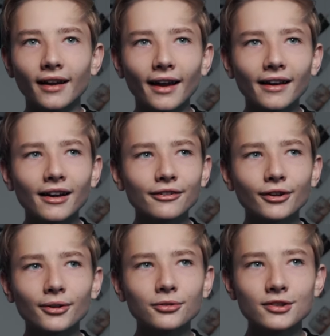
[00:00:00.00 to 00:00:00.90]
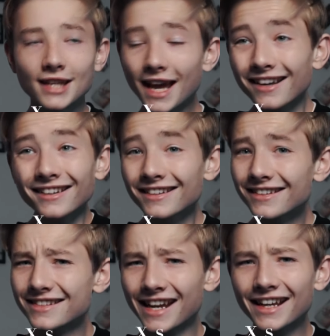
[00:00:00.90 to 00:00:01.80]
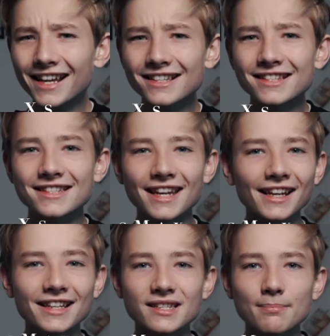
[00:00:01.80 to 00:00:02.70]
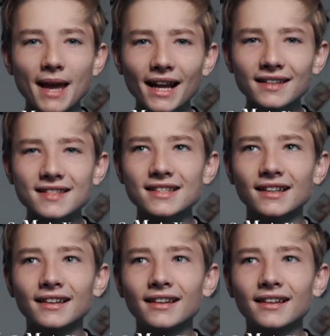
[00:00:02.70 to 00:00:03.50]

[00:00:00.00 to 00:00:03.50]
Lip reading: an iPhone 10, 10s, 10s Max,